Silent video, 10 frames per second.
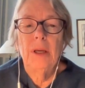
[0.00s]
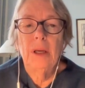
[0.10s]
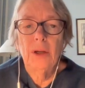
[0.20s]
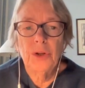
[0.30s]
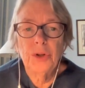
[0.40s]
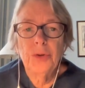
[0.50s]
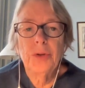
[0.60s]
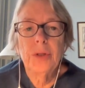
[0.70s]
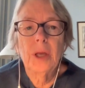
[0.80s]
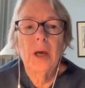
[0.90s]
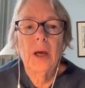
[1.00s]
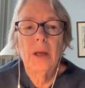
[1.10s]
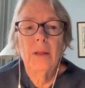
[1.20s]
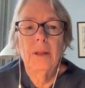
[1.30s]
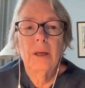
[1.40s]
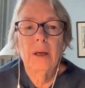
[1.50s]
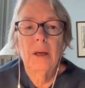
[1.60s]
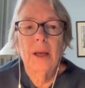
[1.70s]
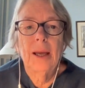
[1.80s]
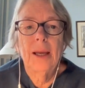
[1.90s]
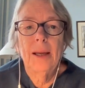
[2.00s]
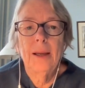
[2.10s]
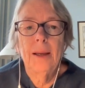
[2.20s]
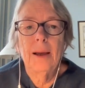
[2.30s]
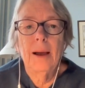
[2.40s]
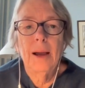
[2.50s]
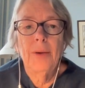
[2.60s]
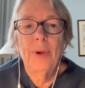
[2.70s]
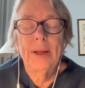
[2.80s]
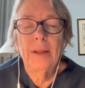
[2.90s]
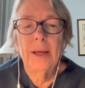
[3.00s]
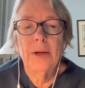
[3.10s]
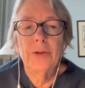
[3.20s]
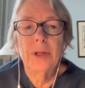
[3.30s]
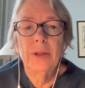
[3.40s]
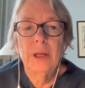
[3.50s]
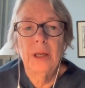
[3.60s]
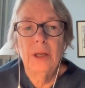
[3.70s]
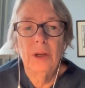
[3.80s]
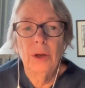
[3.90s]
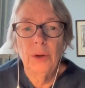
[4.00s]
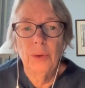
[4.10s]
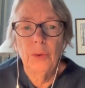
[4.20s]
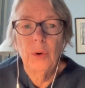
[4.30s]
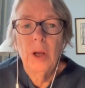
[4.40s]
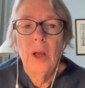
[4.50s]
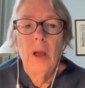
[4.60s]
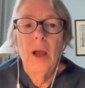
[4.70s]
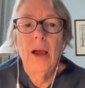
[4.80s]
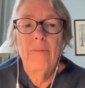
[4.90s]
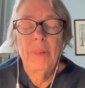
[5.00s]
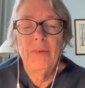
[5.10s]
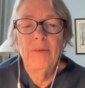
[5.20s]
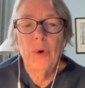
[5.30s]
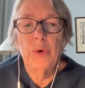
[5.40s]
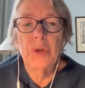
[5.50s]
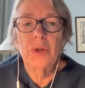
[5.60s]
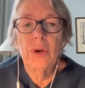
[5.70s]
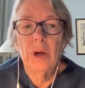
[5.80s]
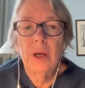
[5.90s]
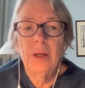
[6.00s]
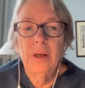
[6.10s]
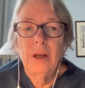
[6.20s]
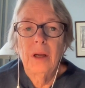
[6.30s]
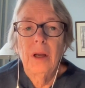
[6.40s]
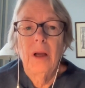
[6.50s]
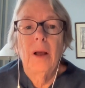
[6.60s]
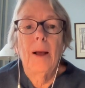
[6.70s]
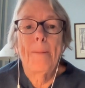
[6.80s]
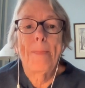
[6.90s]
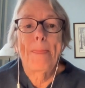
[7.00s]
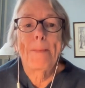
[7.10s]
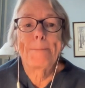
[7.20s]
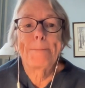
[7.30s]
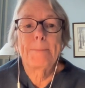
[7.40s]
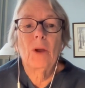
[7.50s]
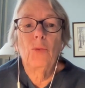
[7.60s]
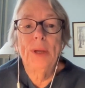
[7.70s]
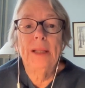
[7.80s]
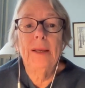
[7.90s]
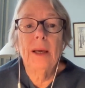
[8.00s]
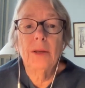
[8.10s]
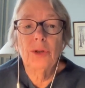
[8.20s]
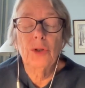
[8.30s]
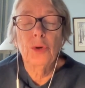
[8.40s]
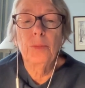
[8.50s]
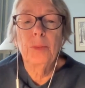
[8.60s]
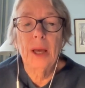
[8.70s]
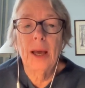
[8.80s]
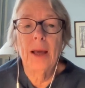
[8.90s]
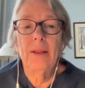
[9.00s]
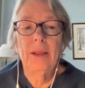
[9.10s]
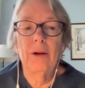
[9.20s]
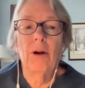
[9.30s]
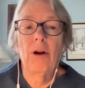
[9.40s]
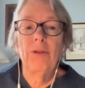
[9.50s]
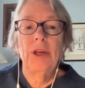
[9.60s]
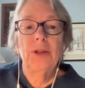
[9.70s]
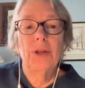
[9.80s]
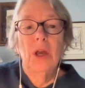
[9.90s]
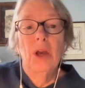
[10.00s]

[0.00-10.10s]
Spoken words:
issues that the AI regulators in the EU have been focused on really assume that there are these